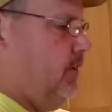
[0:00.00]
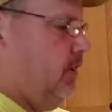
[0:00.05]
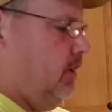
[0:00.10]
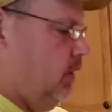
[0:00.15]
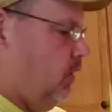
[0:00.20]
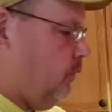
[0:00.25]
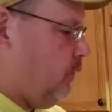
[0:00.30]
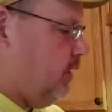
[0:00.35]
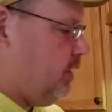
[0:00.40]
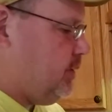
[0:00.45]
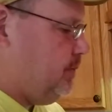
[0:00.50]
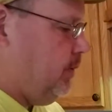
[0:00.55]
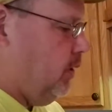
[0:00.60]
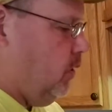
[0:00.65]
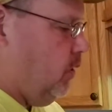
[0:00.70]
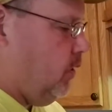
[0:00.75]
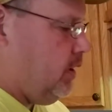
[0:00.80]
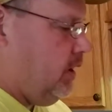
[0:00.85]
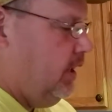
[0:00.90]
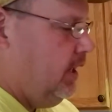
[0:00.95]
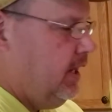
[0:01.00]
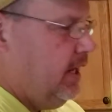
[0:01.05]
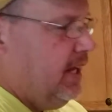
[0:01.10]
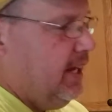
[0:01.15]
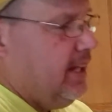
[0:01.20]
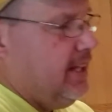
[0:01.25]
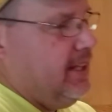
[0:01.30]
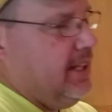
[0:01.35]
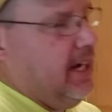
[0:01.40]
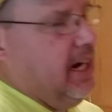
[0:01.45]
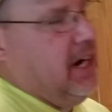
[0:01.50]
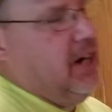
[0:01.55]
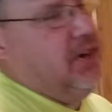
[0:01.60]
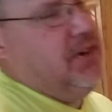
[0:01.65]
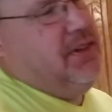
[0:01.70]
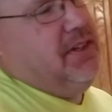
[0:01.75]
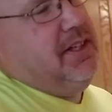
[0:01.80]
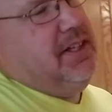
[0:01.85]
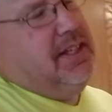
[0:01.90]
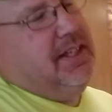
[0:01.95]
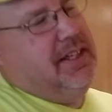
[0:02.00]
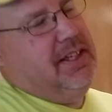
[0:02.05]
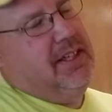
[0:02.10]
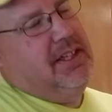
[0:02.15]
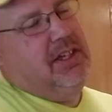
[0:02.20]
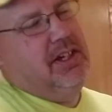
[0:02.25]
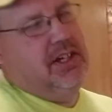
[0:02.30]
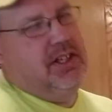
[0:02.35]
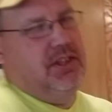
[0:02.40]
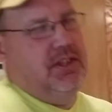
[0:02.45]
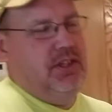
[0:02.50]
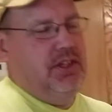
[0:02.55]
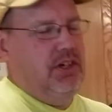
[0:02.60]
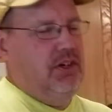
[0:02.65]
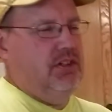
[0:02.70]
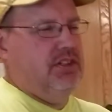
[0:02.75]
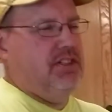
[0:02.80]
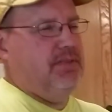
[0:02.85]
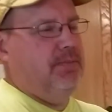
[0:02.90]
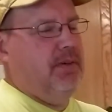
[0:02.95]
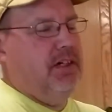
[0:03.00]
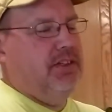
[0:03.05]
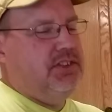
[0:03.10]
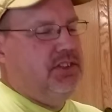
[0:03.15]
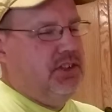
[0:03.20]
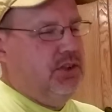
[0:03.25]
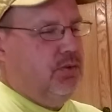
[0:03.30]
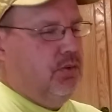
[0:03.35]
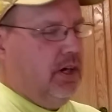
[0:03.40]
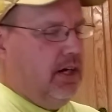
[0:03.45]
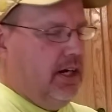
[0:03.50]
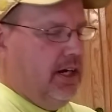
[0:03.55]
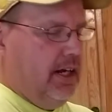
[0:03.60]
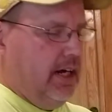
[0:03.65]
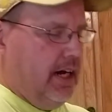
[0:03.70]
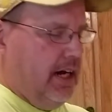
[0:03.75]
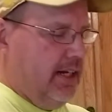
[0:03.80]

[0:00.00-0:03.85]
liquid smoke. Now, you can use as much as you want.